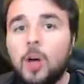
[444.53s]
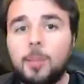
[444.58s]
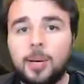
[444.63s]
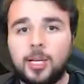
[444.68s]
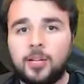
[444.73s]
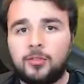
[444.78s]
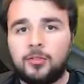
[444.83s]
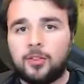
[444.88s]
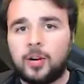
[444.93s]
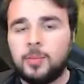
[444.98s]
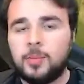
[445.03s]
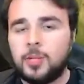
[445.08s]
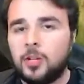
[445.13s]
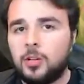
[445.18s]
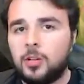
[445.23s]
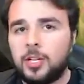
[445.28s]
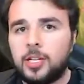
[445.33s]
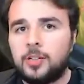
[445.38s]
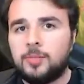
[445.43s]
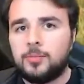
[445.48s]
but confirmed, you know,
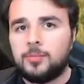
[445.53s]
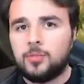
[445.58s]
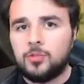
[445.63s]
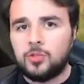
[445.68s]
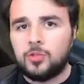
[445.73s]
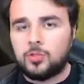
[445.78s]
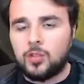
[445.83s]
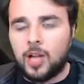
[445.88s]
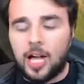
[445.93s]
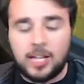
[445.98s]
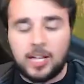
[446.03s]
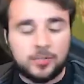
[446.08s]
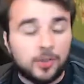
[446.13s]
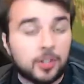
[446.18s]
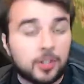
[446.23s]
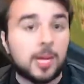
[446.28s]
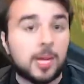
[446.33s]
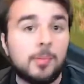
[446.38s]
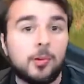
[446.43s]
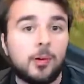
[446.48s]
like, as far
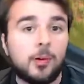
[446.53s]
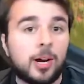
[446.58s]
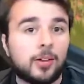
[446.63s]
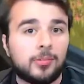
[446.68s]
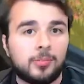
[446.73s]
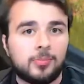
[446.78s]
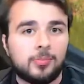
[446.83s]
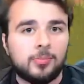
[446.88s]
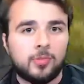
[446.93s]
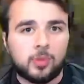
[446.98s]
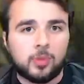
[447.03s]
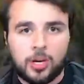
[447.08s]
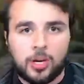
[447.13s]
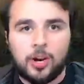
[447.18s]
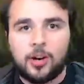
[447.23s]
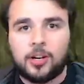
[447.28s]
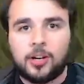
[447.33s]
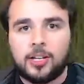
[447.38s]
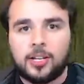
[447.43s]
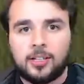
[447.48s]
as I'm aware,
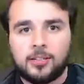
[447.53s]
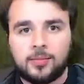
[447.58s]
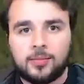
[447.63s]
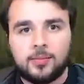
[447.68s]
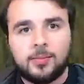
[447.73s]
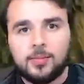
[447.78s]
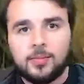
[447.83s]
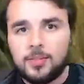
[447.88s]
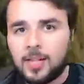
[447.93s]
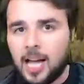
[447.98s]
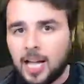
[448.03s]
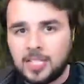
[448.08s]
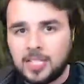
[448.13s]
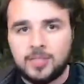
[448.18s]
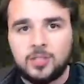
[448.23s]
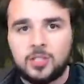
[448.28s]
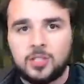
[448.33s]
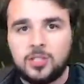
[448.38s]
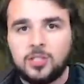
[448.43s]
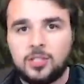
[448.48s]
Treyarch,
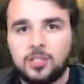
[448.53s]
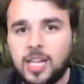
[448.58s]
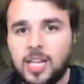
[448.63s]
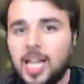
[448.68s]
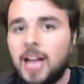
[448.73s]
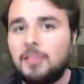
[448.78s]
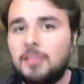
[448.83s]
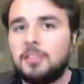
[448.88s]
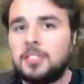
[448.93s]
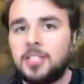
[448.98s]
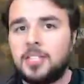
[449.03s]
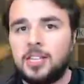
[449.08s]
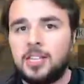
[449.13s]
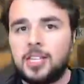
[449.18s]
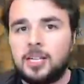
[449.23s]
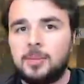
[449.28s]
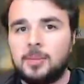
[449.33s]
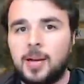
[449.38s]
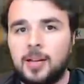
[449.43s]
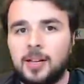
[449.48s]
Activision, they haven't said anything
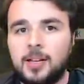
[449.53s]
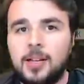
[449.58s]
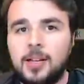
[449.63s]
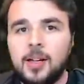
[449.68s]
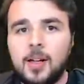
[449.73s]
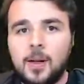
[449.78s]
about it.